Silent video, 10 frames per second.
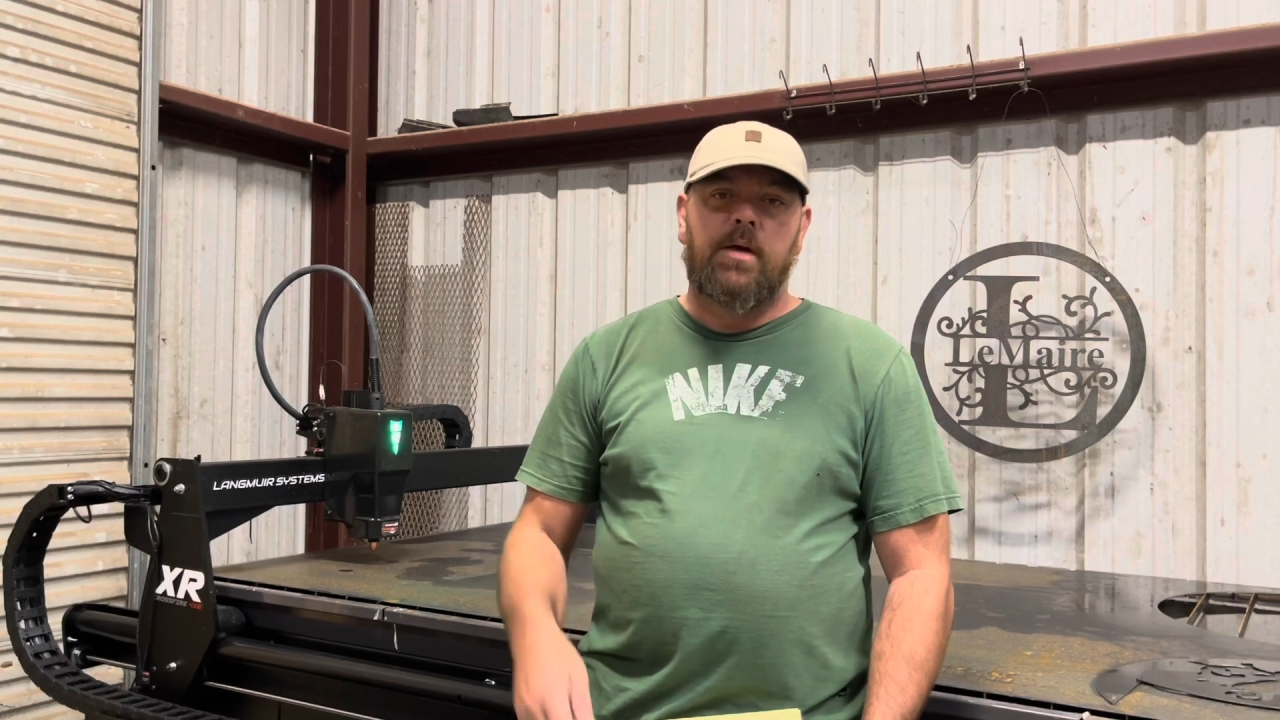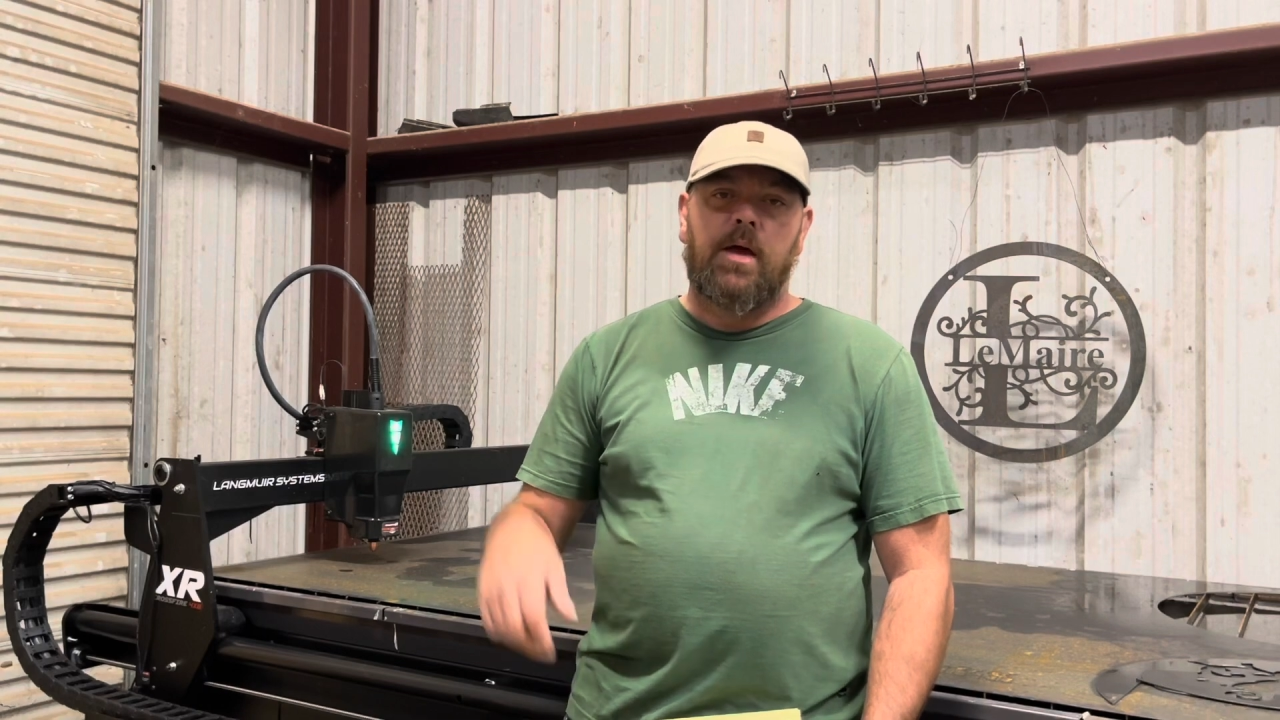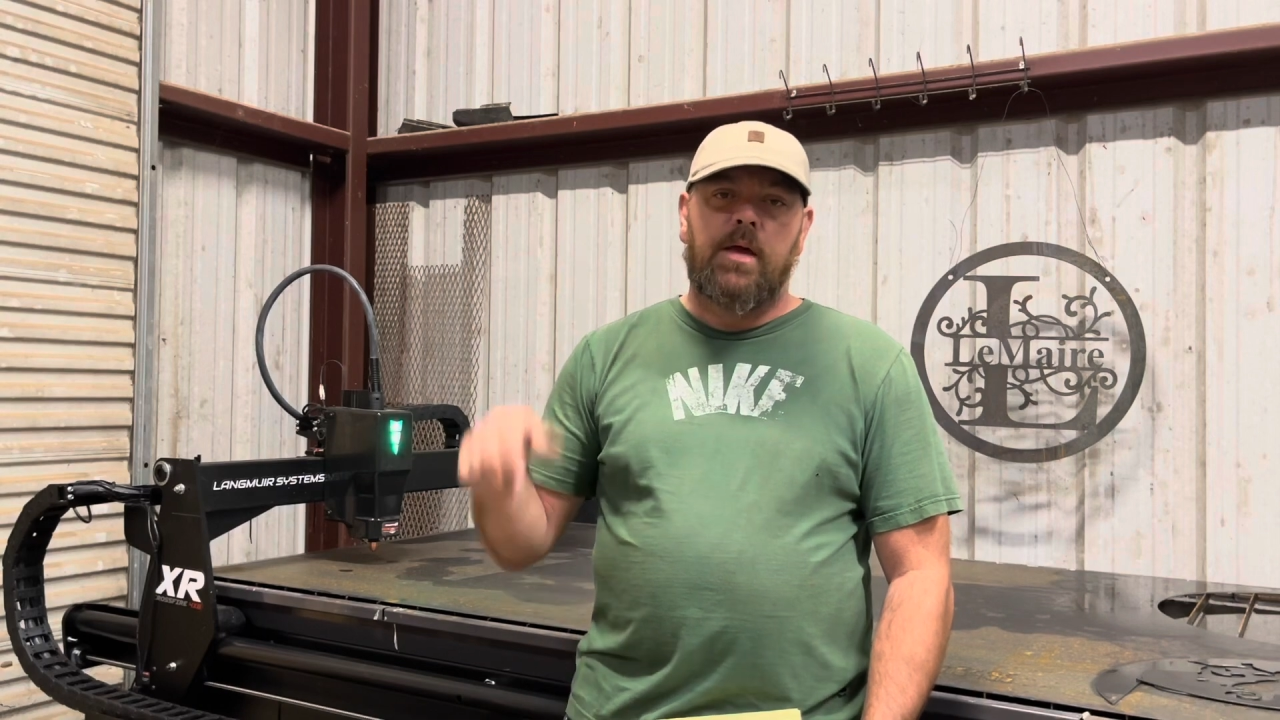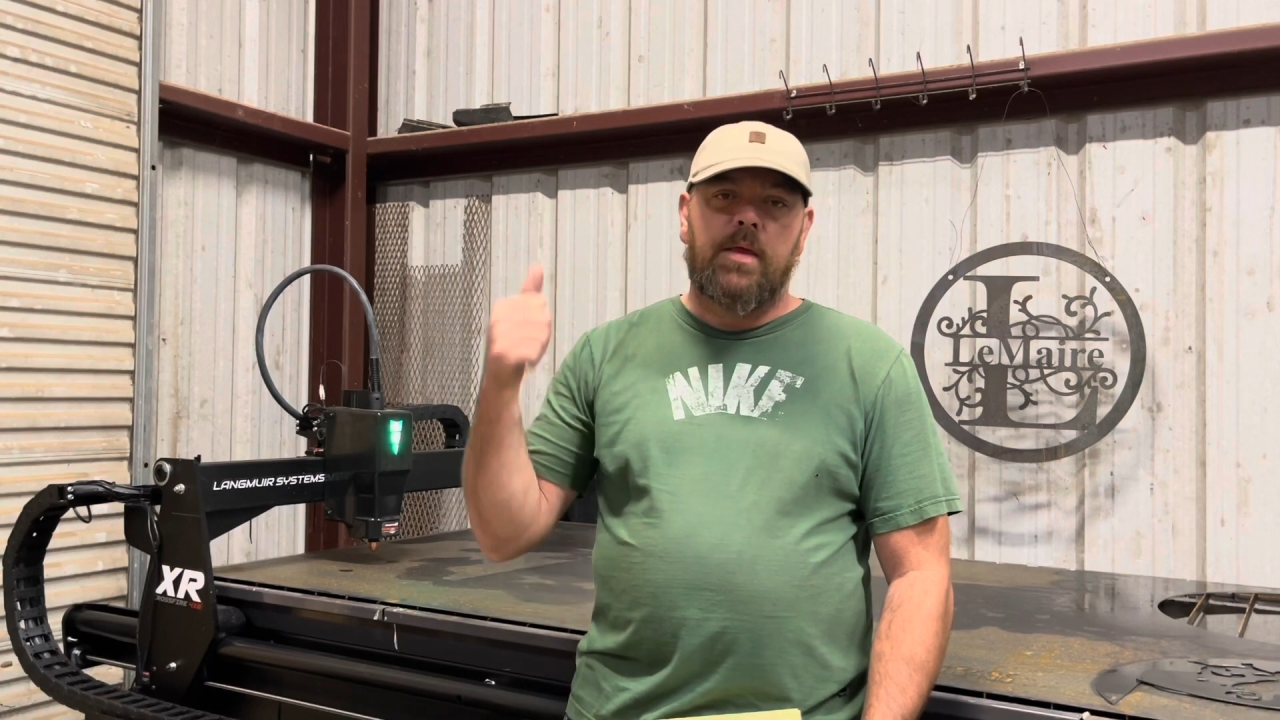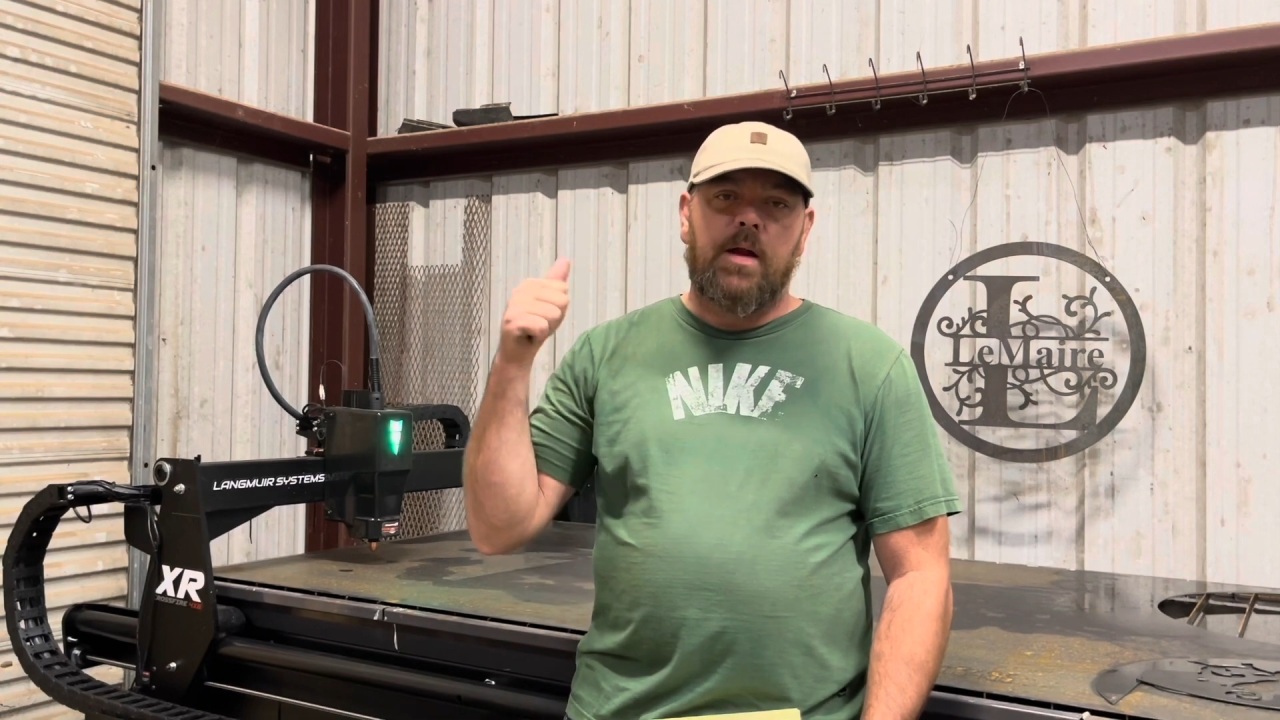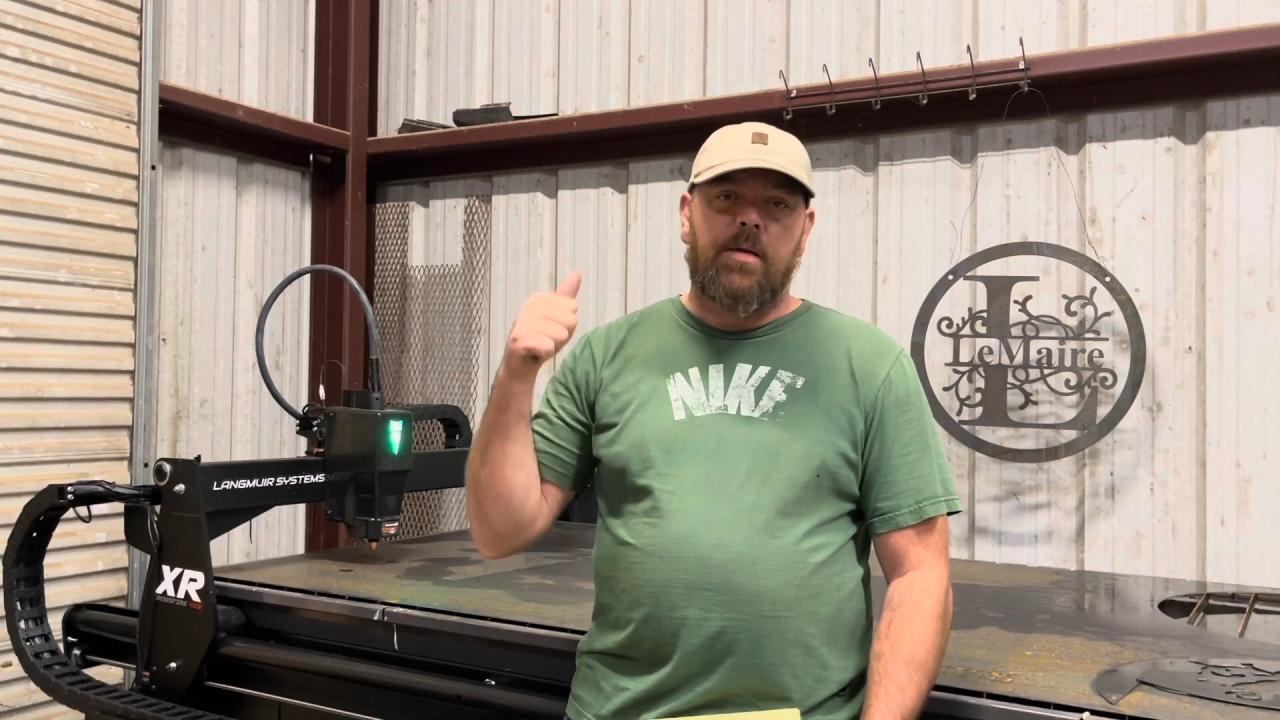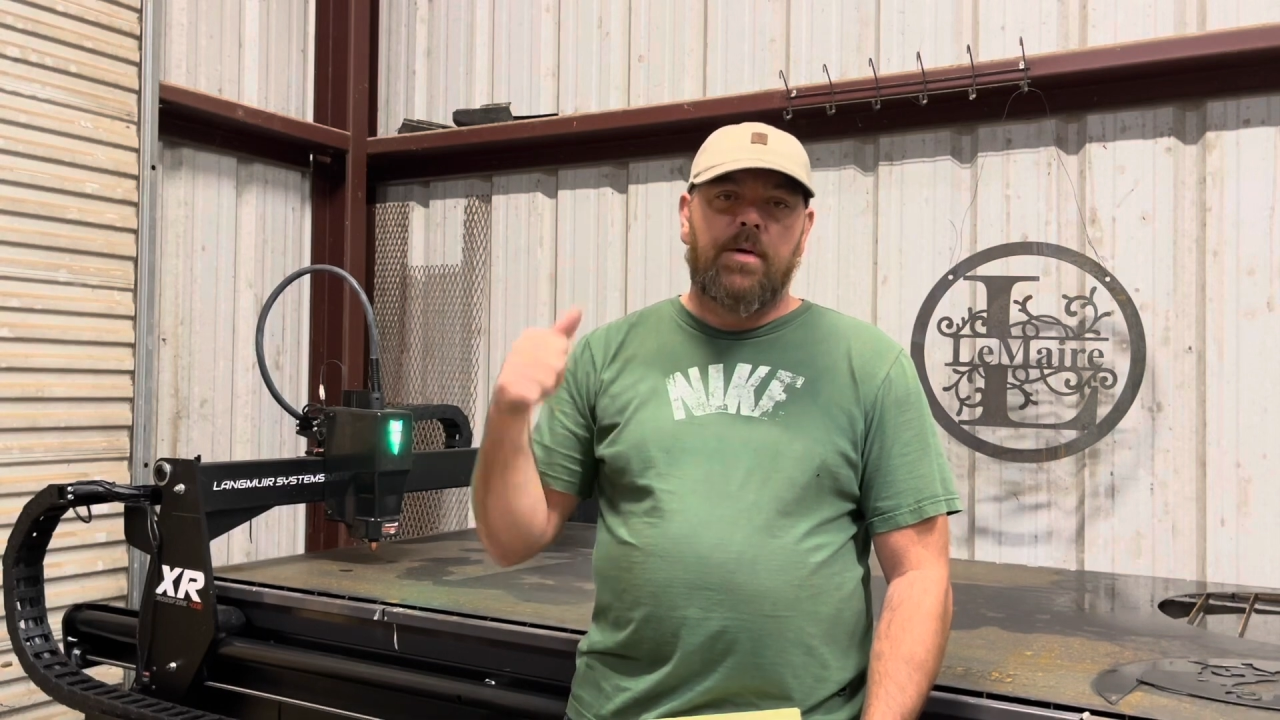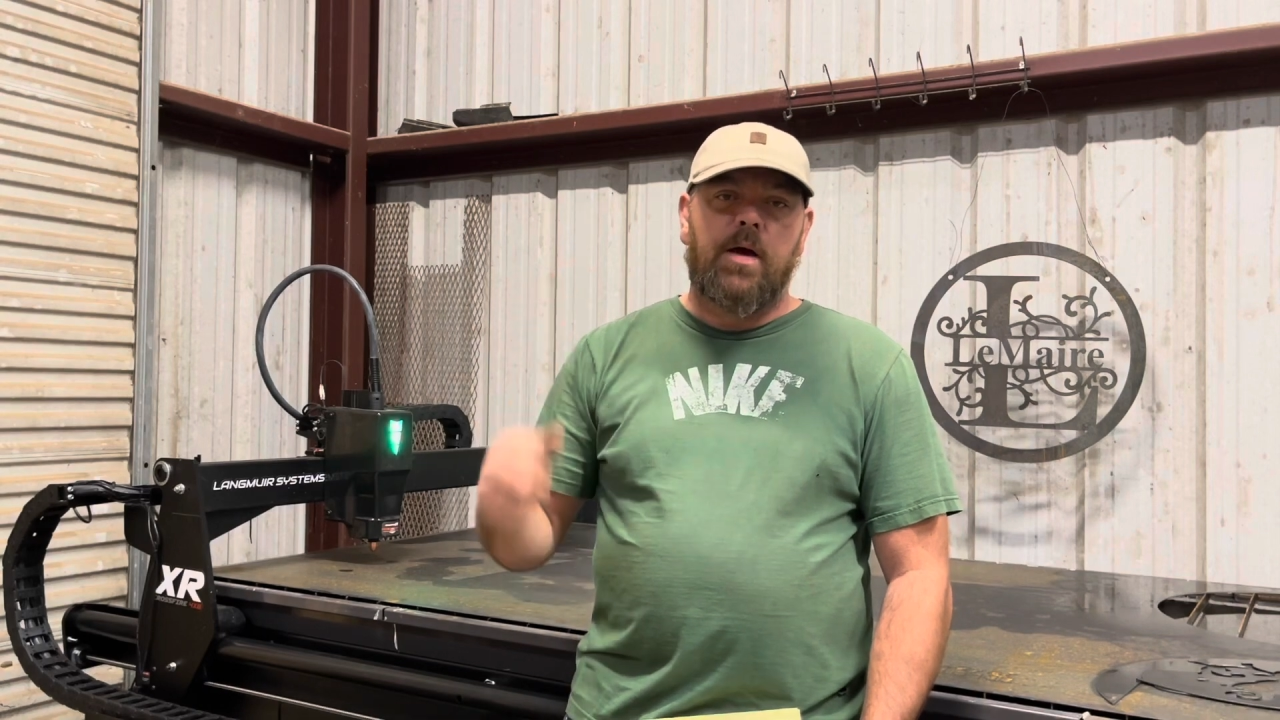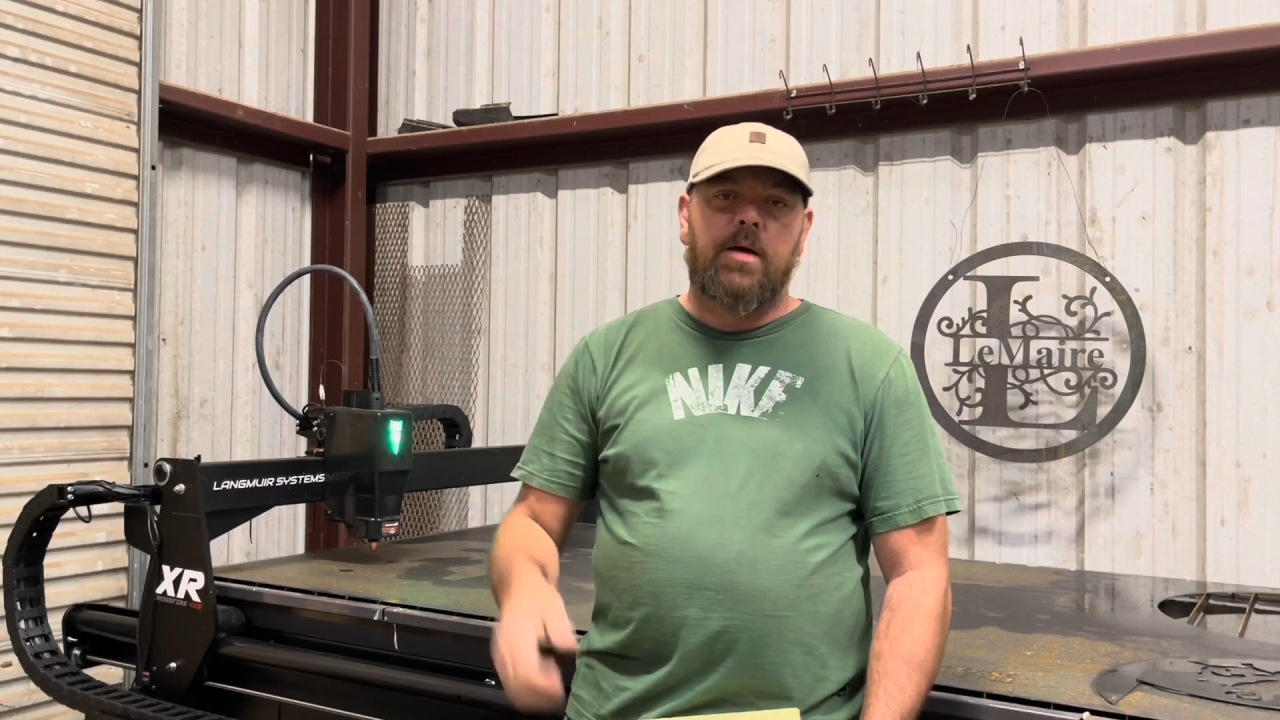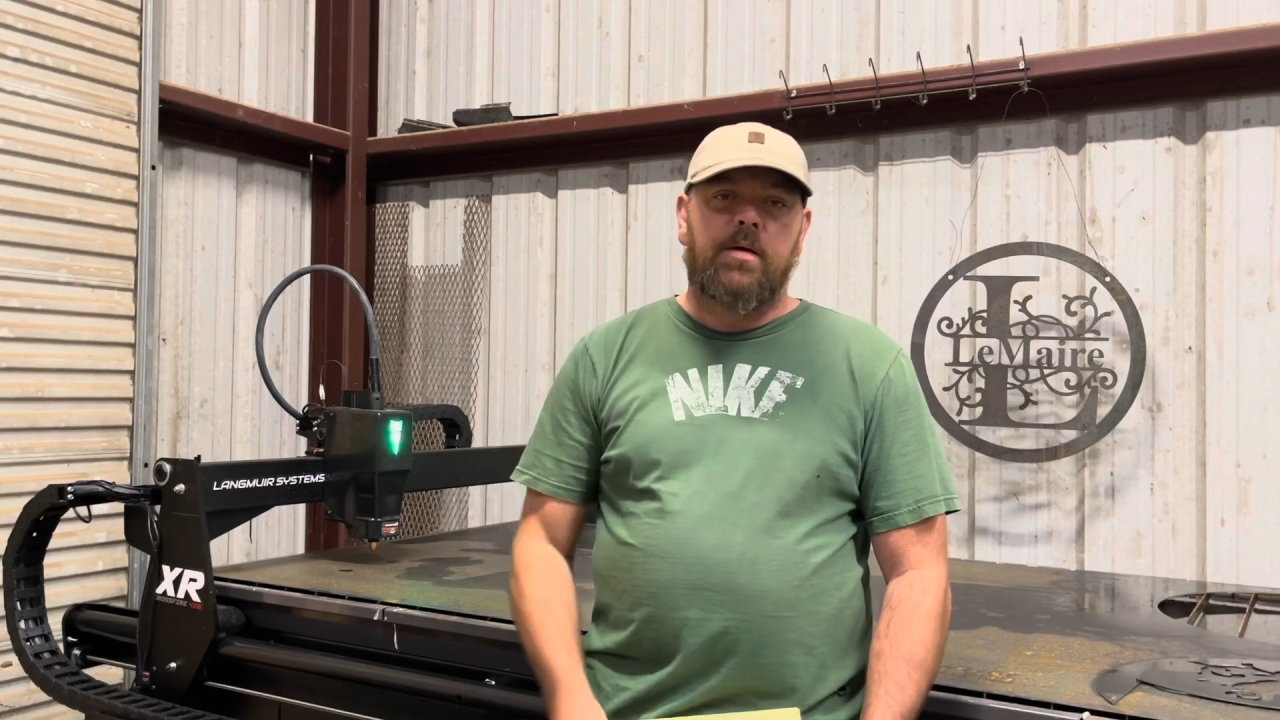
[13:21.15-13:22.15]
And then I'm
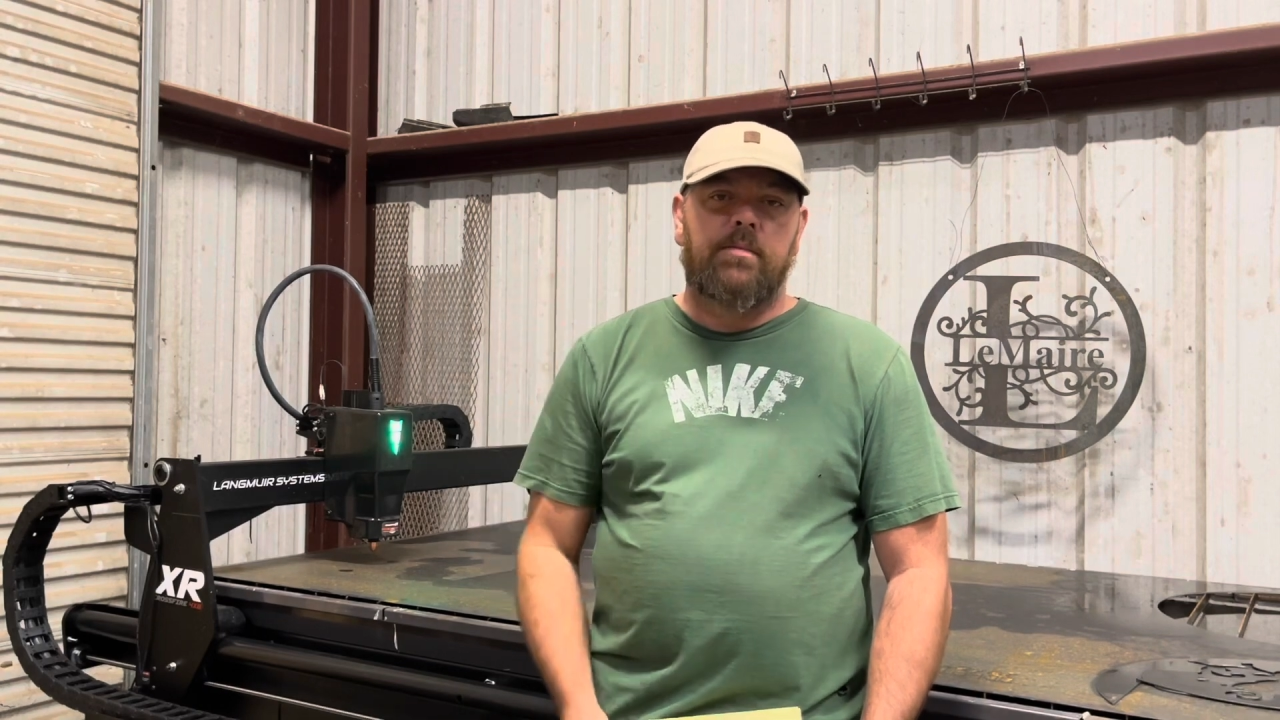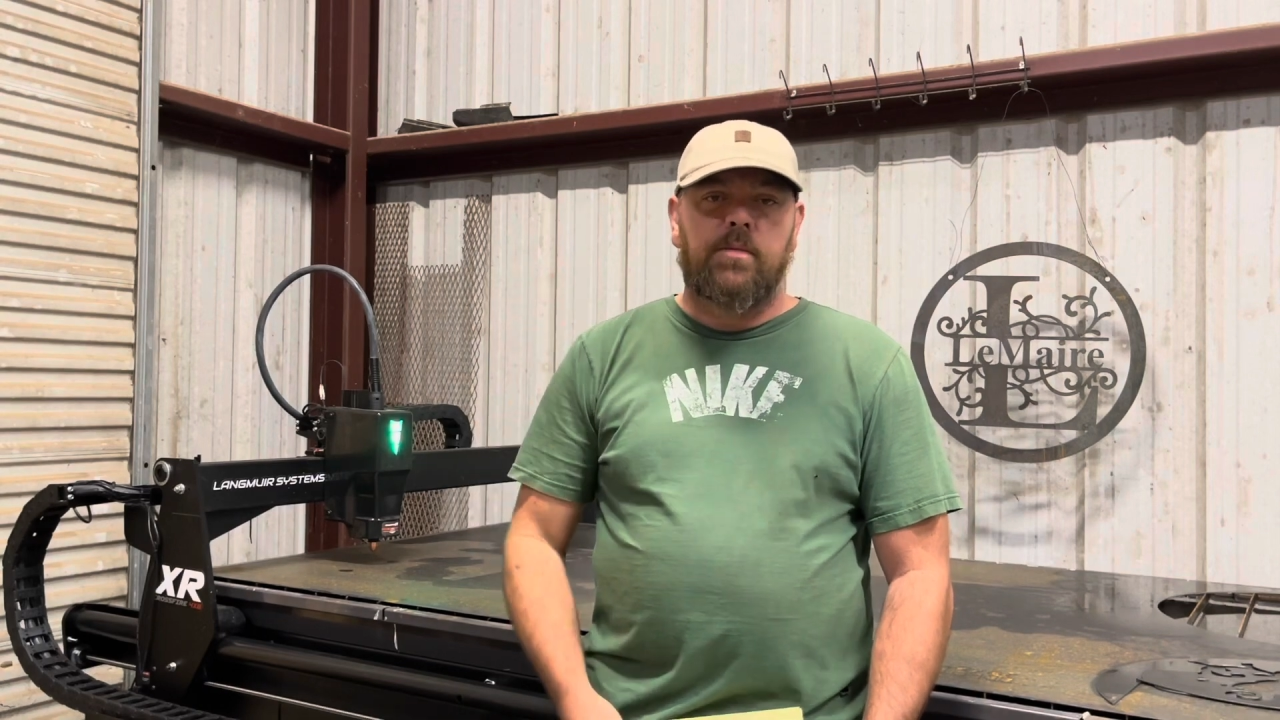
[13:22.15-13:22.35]
gonna